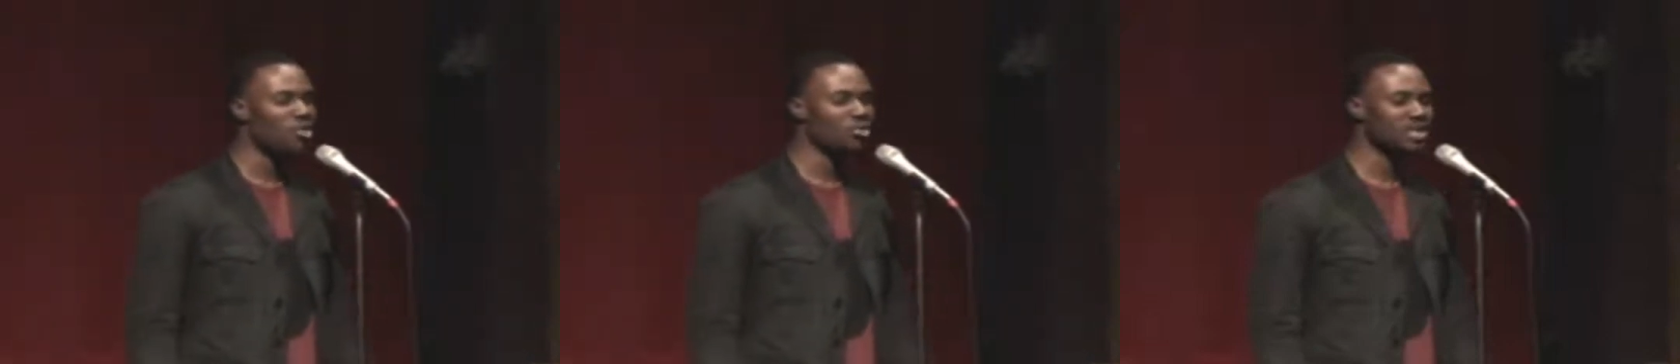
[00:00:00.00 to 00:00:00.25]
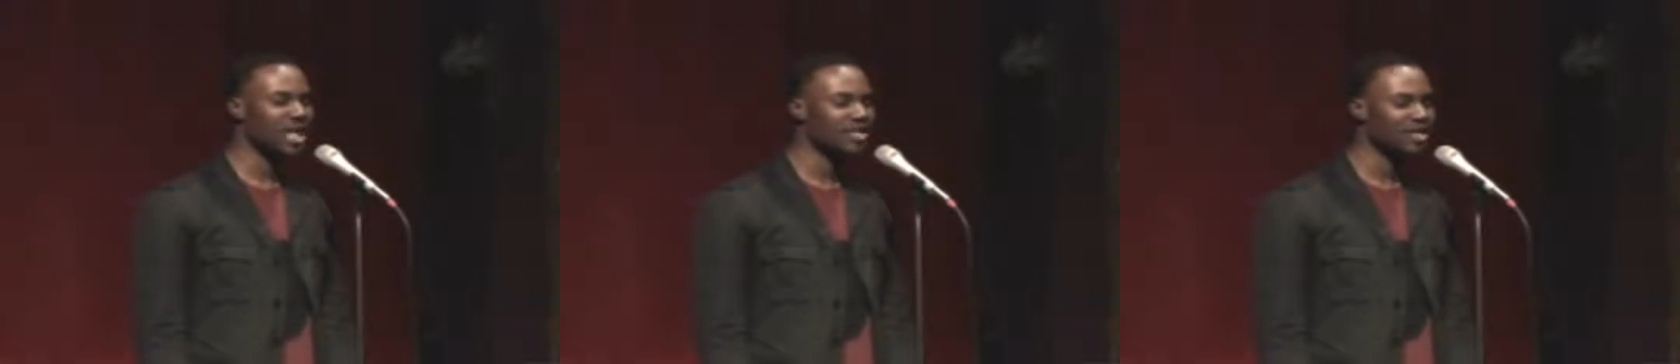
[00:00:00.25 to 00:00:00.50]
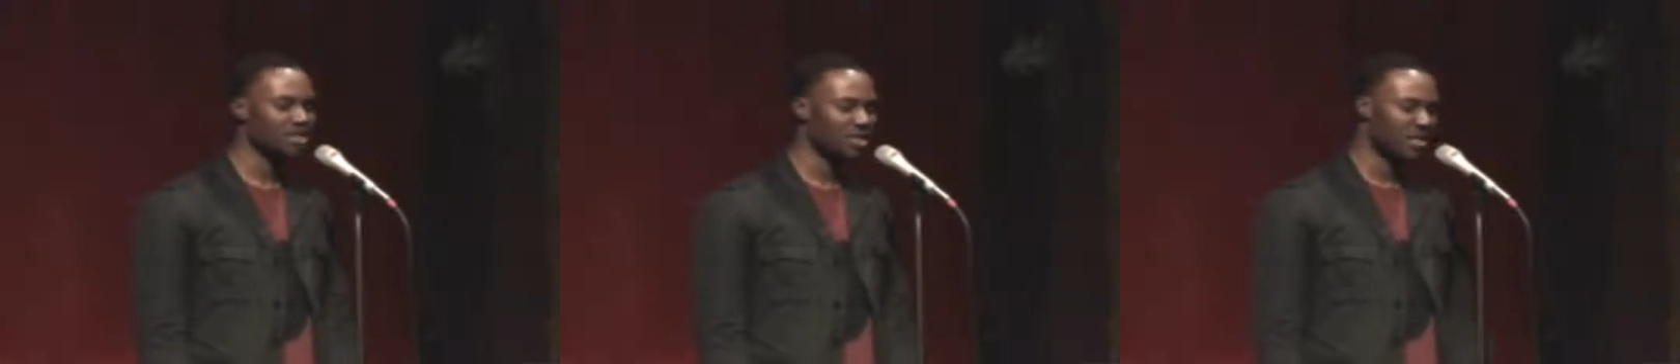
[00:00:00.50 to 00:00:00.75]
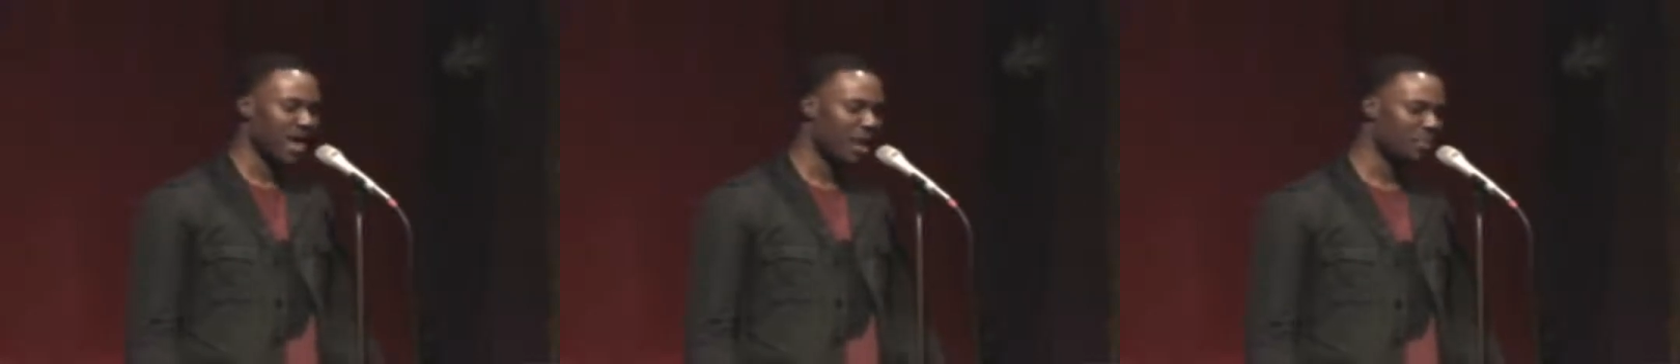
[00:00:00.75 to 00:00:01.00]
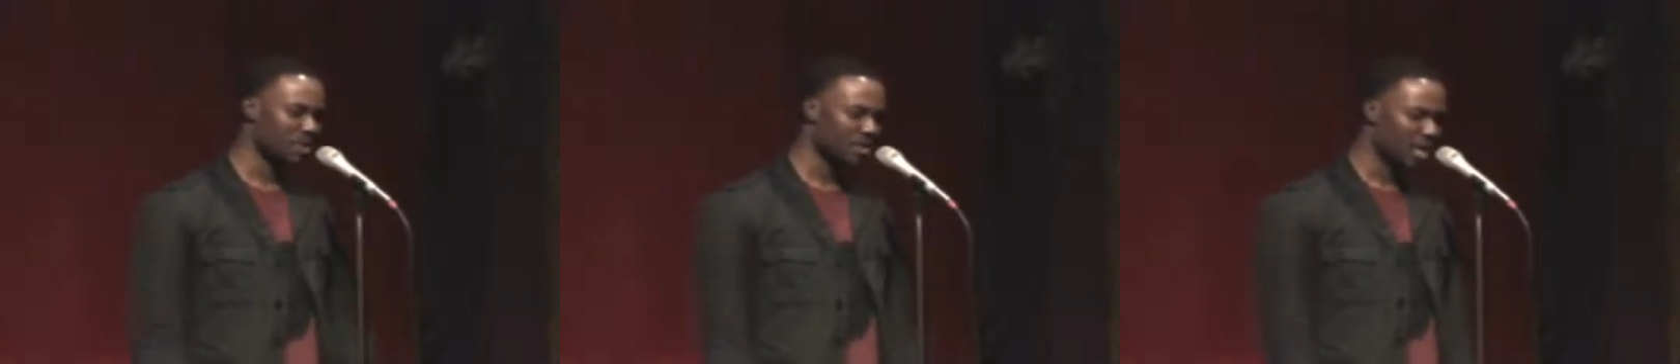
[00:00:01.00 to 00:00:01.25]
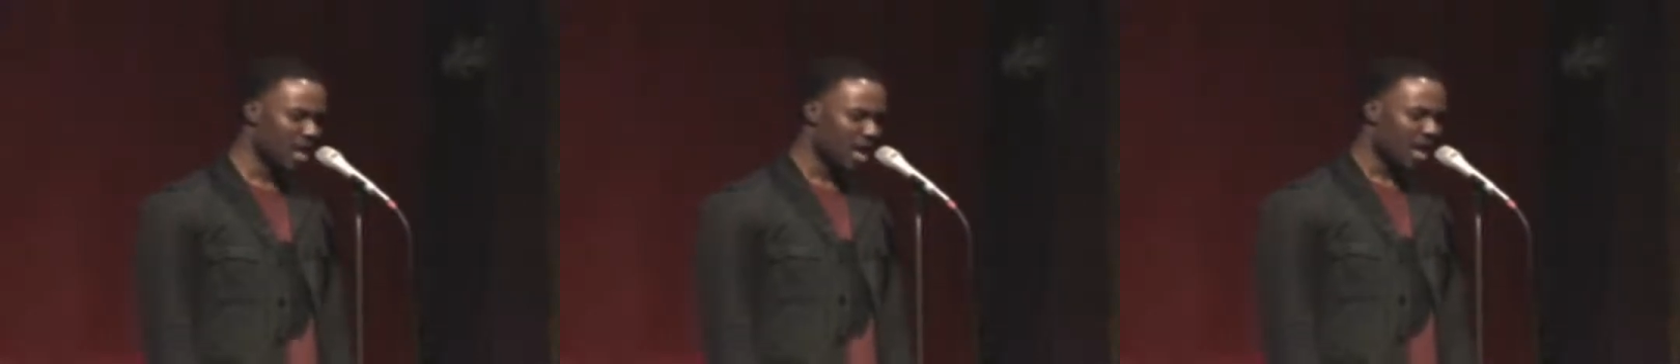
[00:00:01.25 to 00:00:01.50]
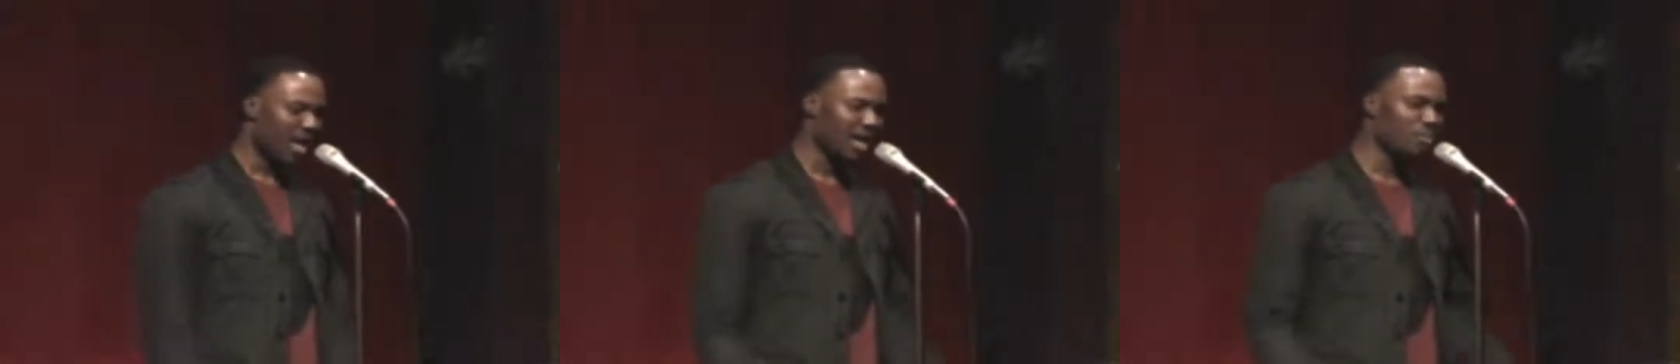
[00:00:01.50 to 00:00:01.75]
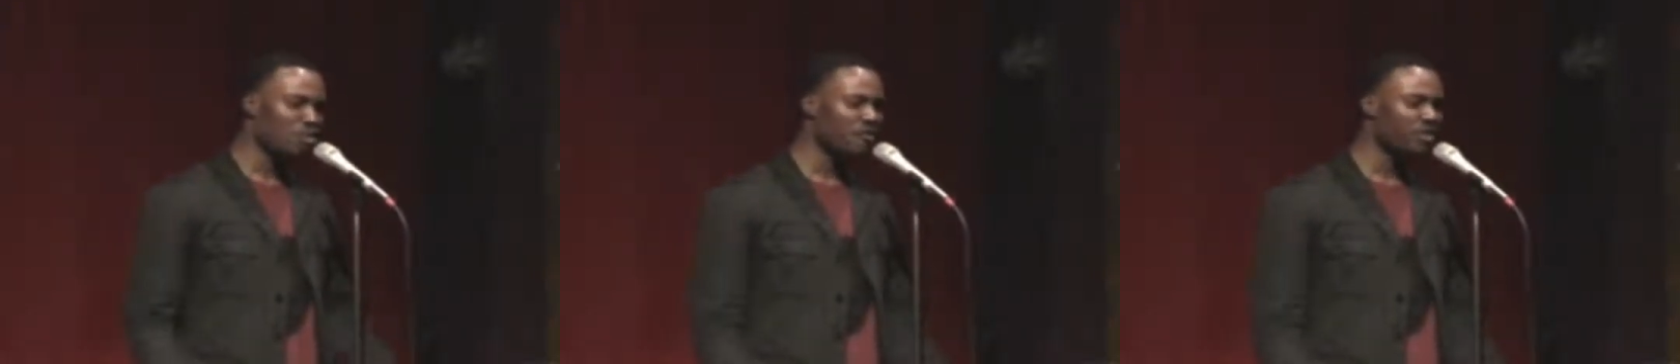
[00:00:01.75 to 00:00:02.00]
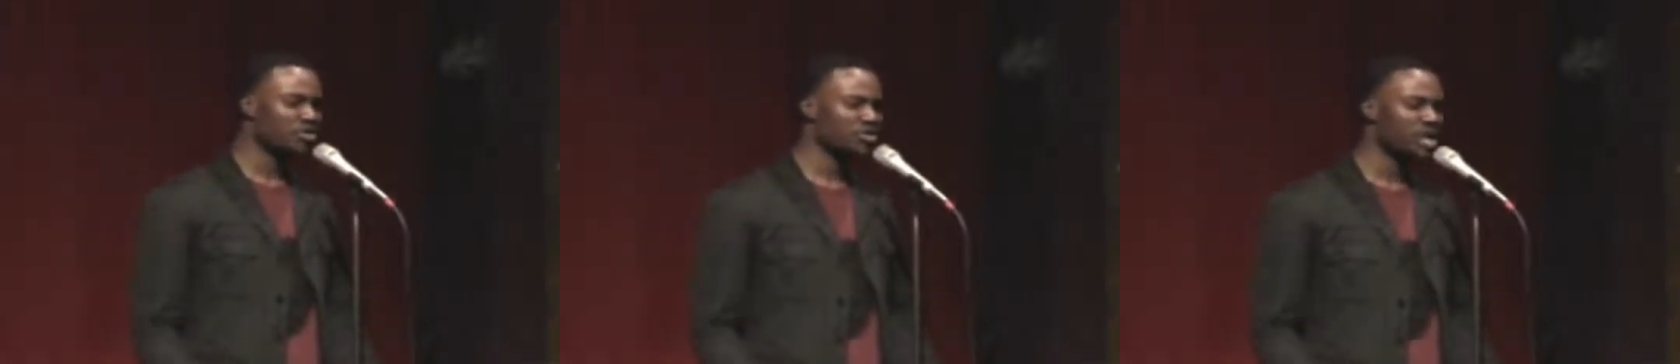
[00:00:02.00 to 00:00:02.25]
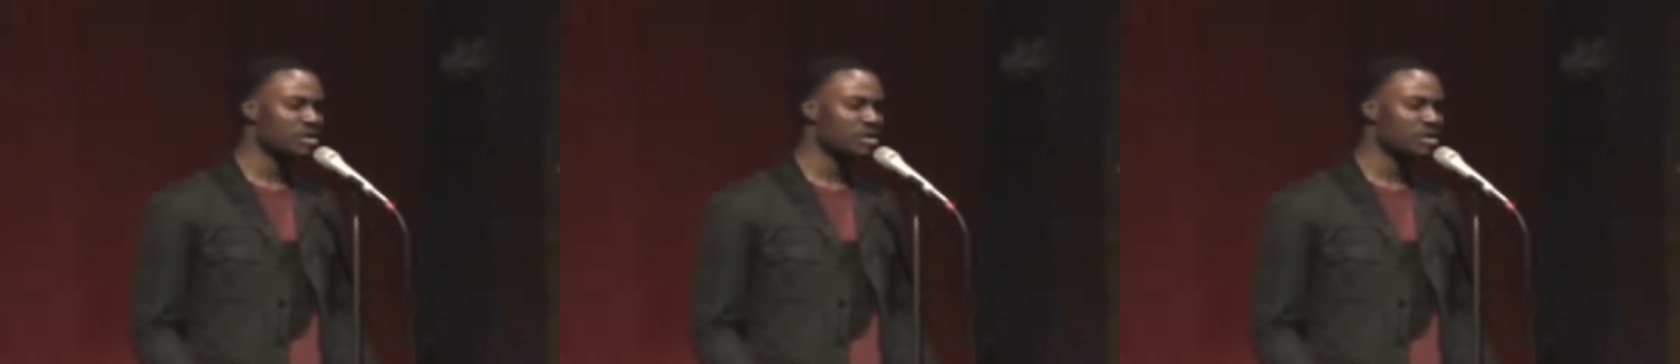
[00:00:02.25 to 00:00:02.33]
almost like nothing had happened. Like a moving